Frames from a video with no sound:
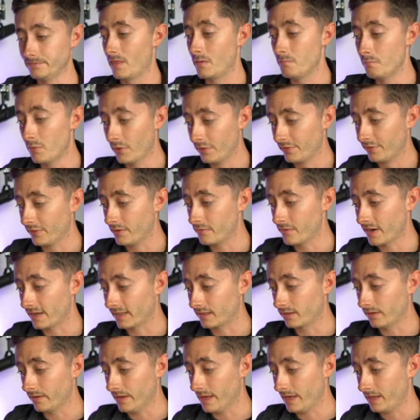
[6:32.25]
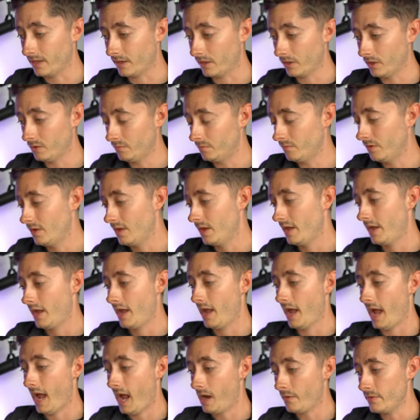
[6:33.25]
The monthly rental income,
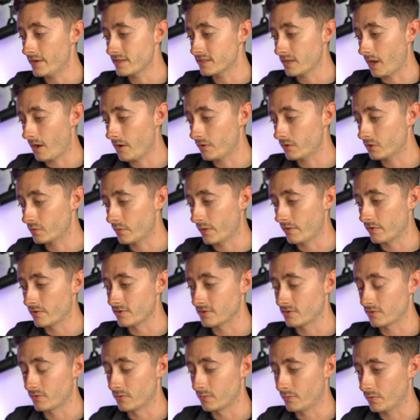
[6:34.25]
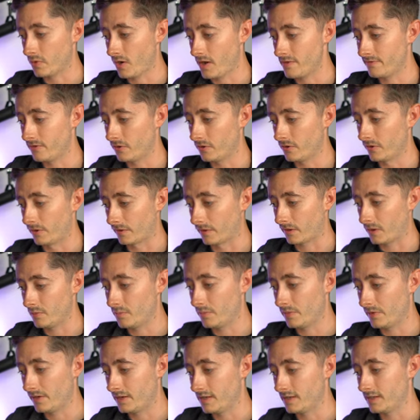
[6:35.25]
how it's owned, whether it's through private or a
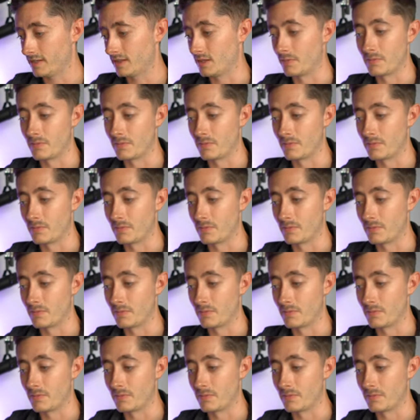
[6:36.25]
company,